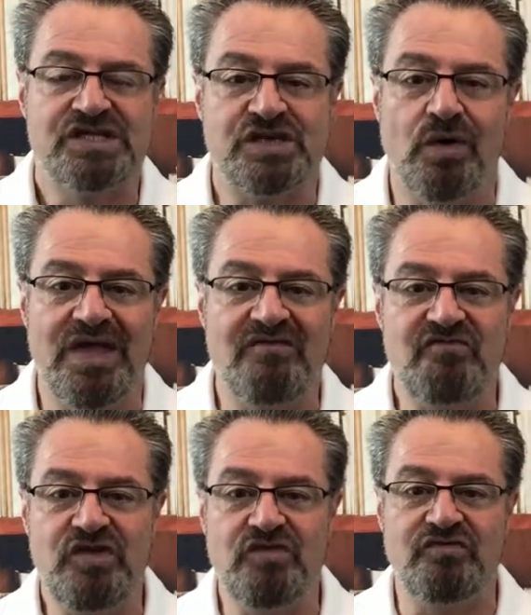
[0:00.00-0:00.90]
So
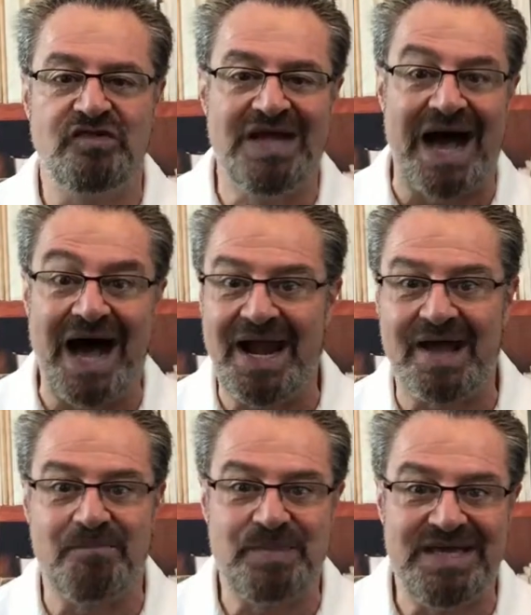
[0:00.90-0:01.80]
if you've got
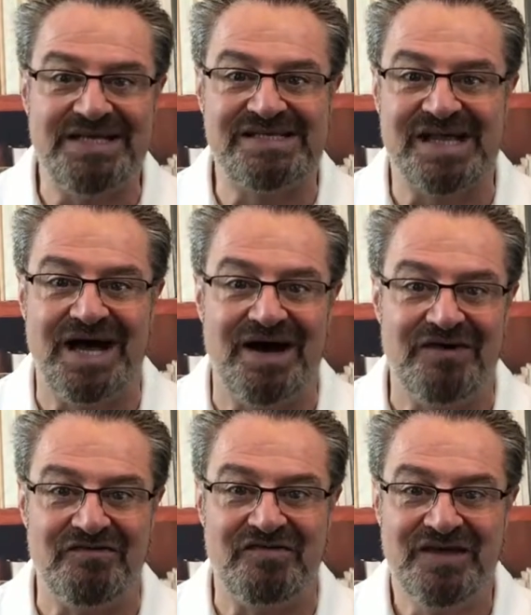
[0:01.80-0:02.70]
a piece
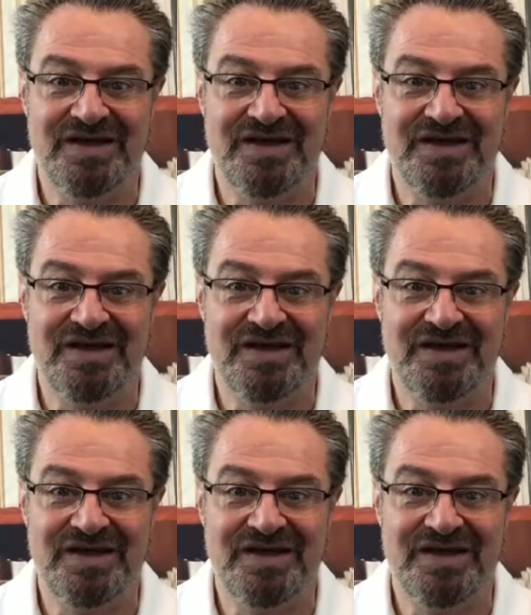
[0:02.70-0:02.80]
of